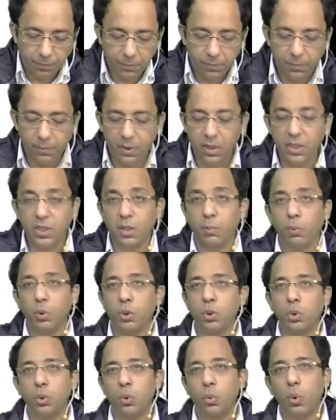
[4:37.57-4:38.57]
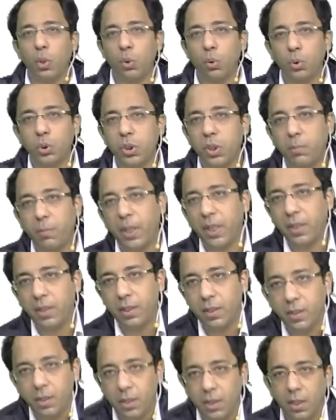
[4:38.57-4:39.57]
Suppose you do a question bank.
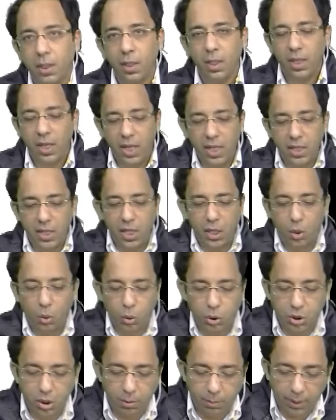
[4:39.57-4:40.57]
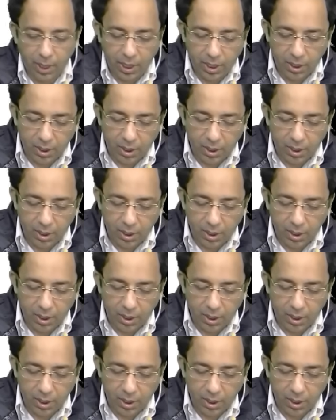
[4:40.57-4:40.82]
In the question bank,